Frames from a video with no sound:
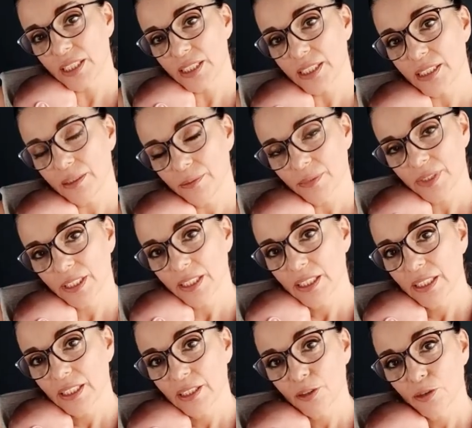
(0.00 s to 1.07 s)
here at the
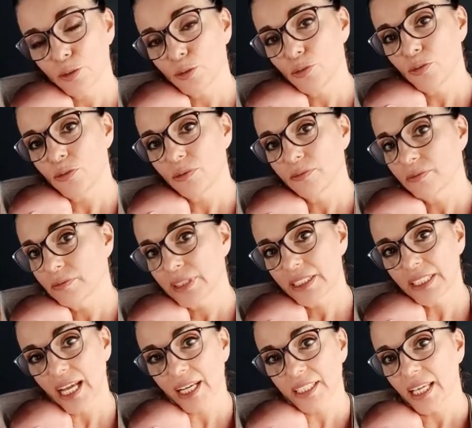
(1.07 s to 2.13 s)
same time,
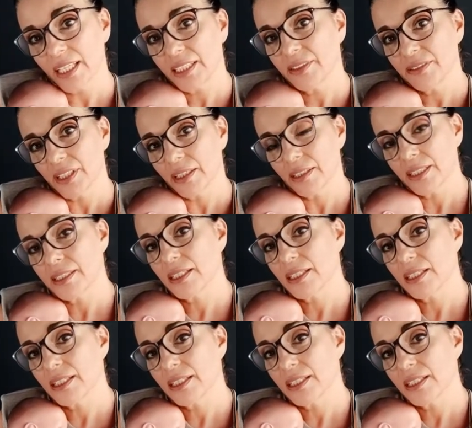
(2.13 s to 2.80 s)
the fabric won't